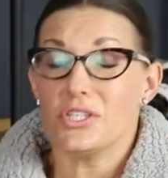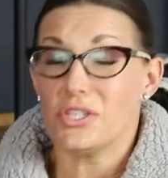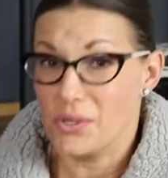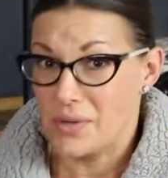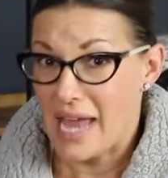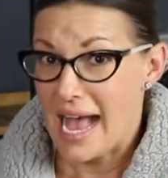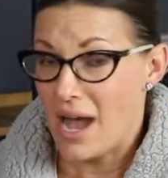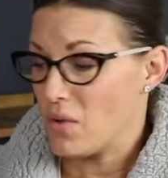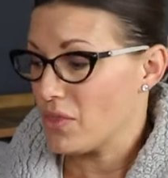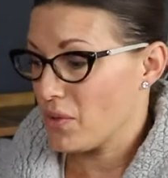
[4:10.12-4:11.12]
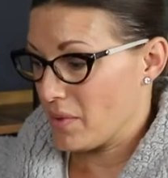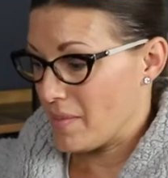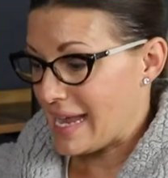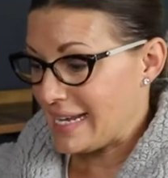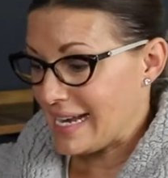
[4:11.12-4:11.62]
So now the
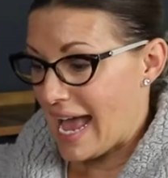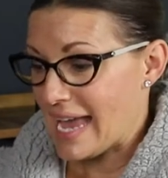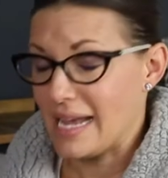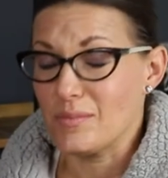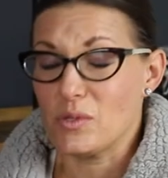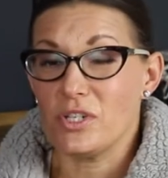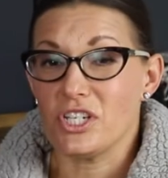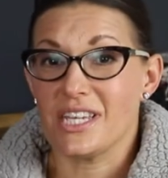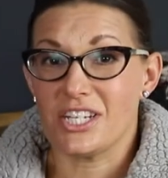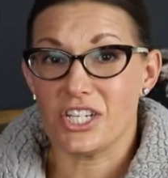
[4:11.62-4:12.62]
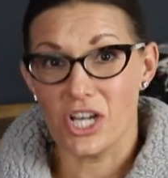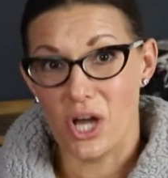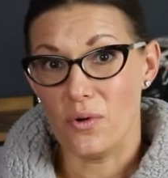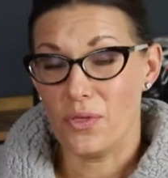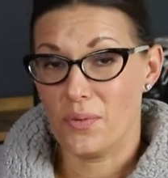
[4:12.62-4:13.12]
remaining items, we just get to
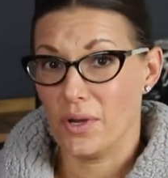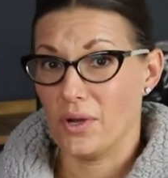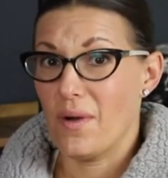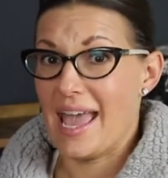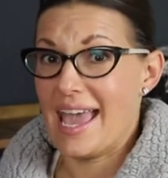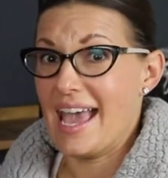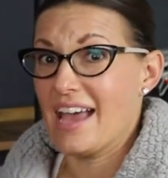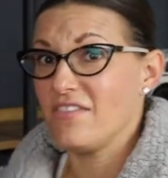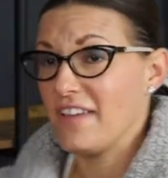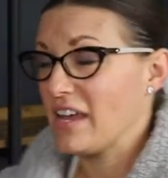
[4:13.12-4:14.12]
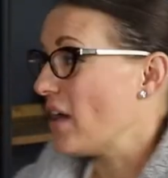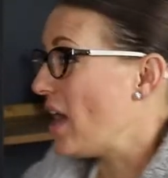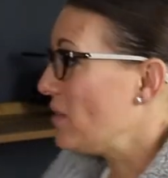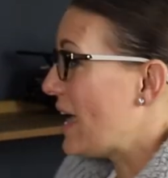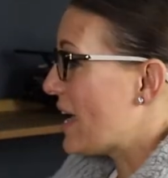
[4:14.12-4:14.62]
go through and figure
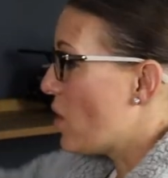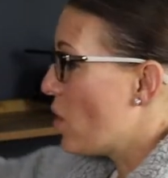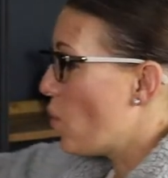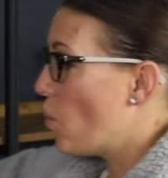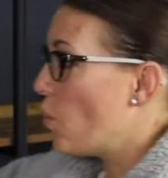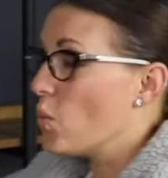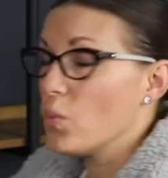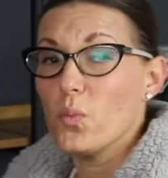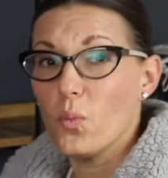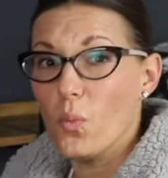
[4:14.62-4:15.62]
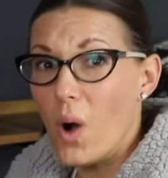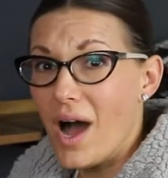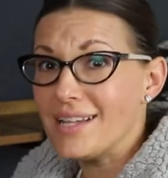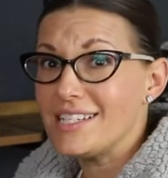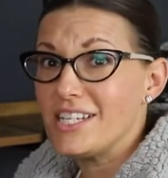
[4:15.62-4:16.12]
out like
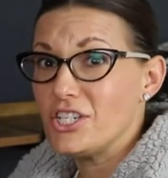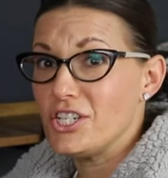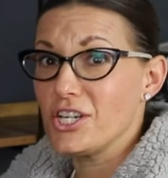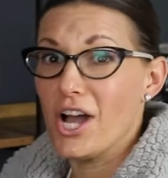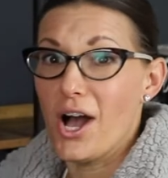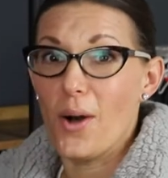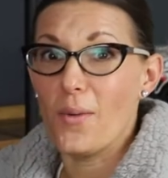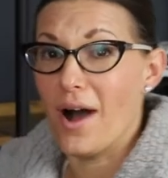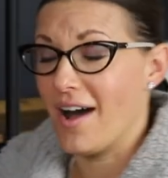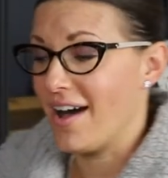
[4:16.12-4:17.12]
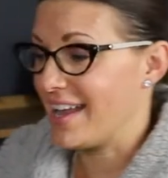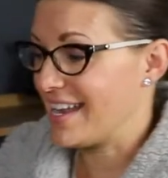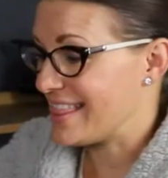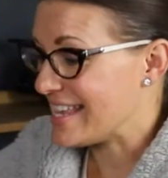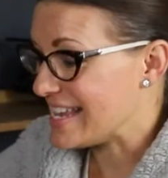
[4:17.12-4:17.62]
what should go on
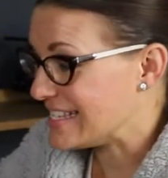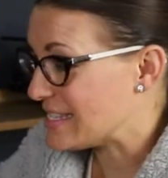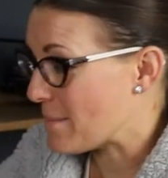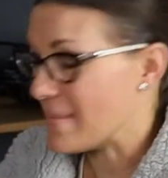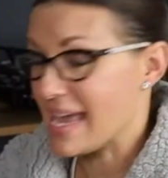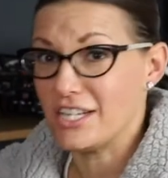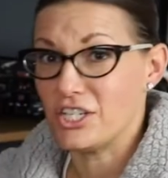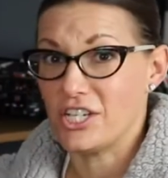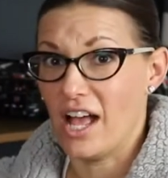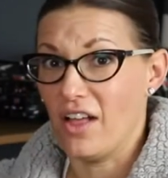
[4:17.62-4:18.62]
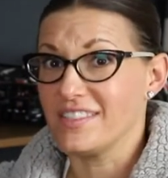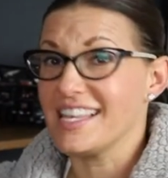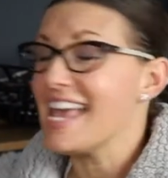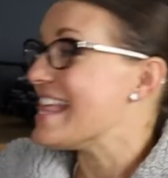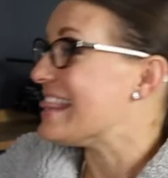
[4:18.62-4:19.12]
these main shelves.
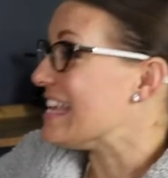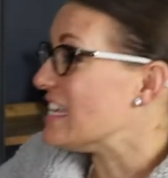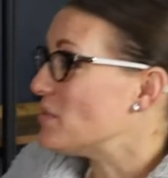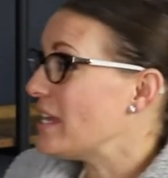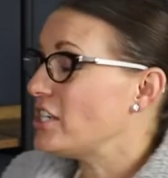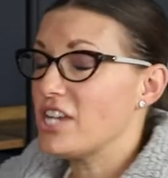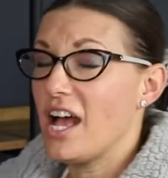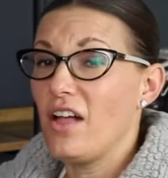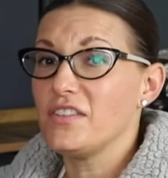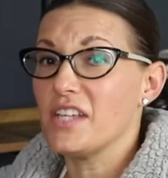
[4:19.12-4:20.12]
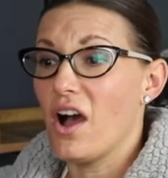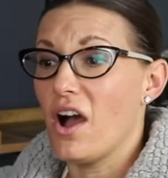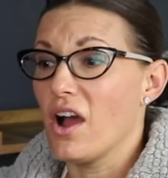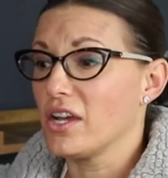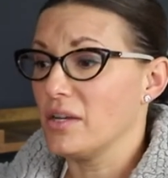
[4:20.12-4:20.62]
These main shelves
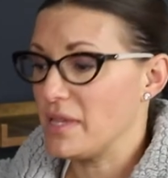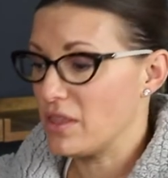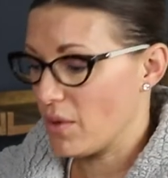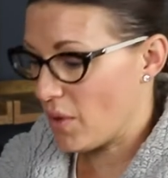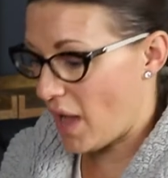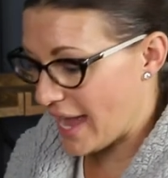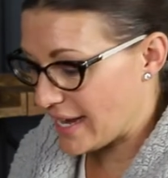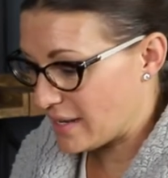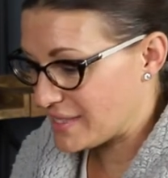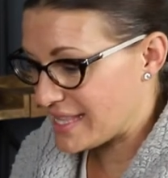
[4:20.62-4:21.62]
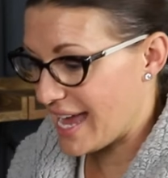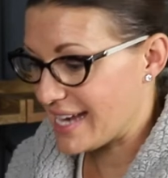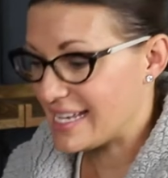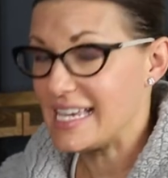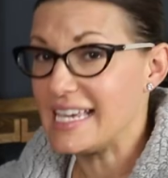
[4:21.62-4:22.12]
are going to be the items
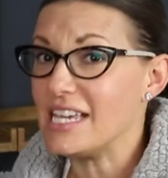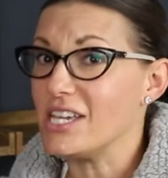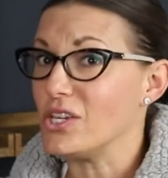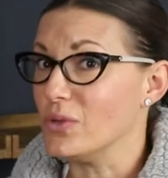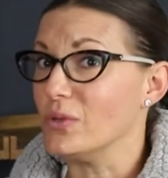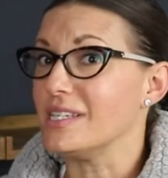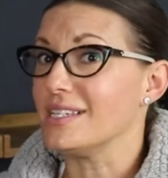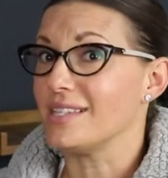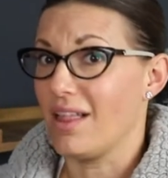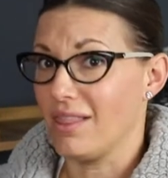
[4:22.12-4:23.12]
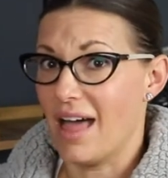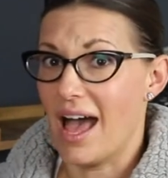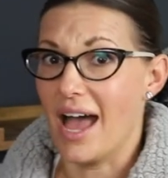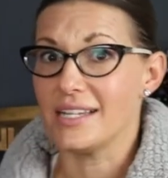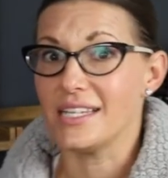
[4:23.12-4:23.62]
that he uses a
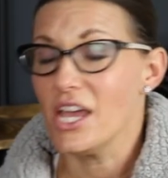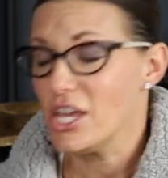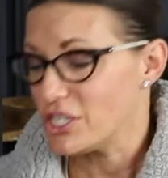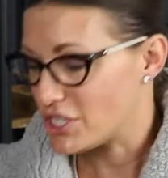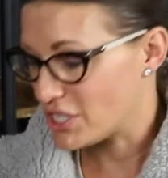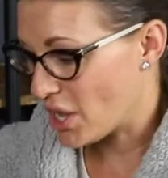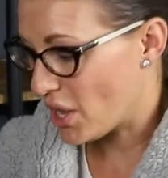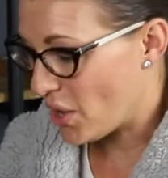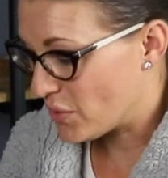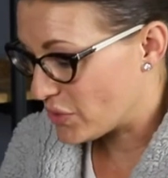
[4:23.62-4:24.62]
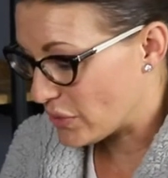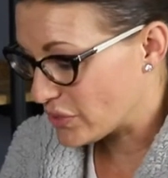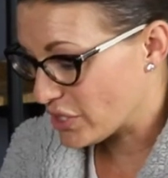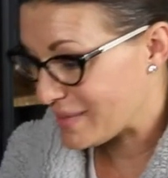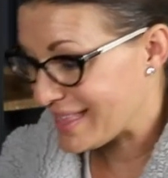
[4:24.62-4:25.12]
lot. So
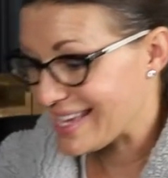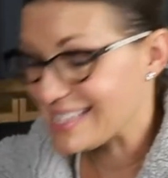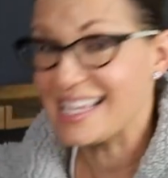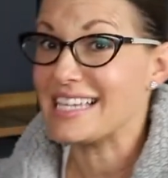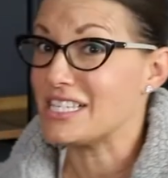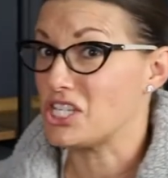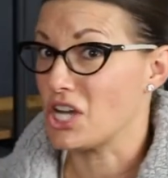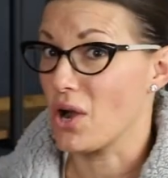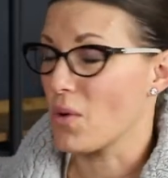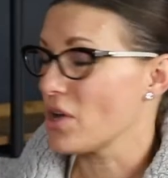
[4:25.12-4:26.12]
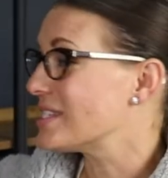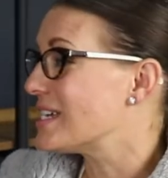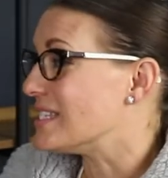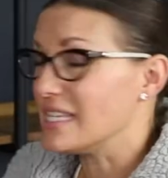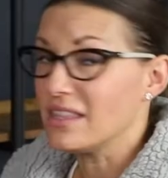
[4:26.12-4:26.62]
those are going to be things like his Star Wars,
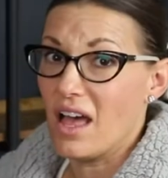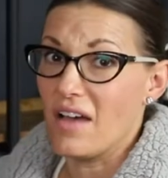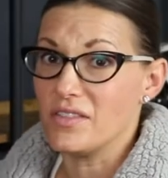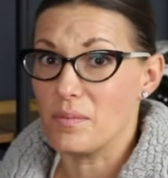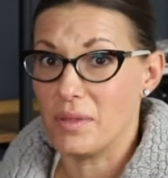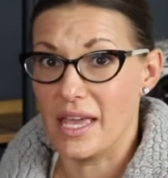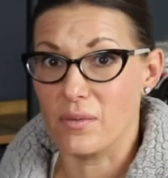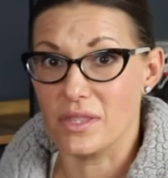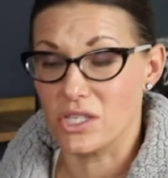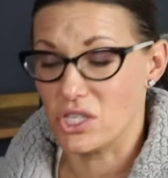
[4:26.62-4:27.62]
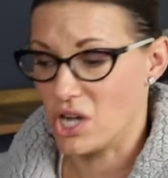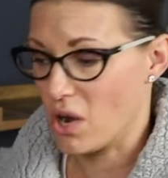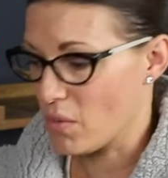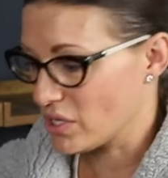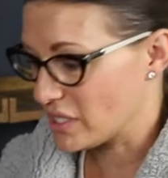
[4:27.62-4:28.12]
because he loves playing with his
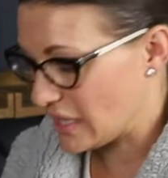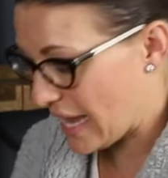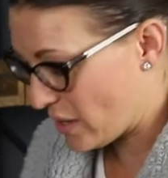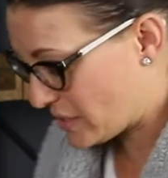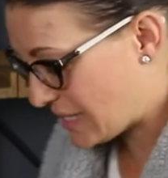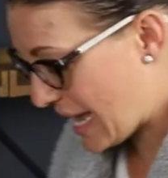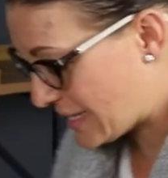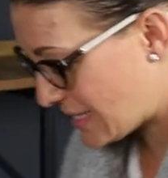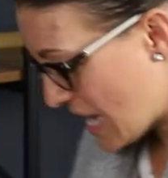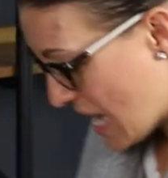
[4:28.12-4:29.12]
Star Wars Lego sets.